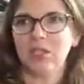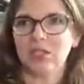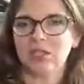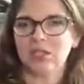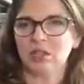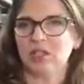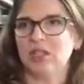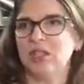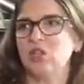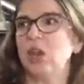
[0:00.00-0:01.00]

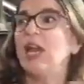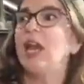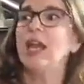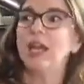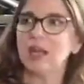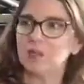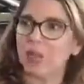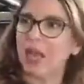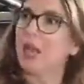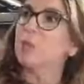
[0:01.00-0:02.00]
consultancy training and
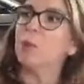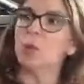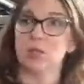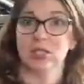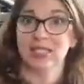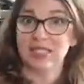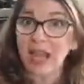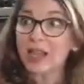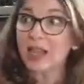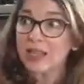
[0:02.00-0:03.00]
became a personal
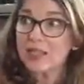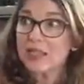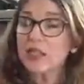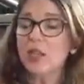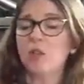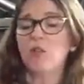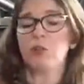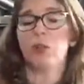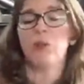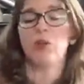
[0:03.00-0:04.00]
stylist for
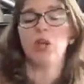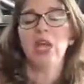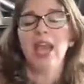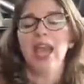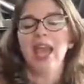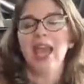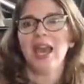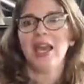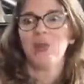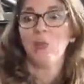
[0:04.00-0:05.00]
people.
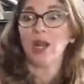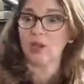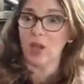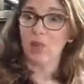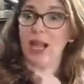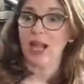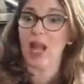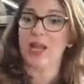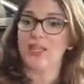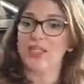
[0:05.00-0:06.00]
And when I got into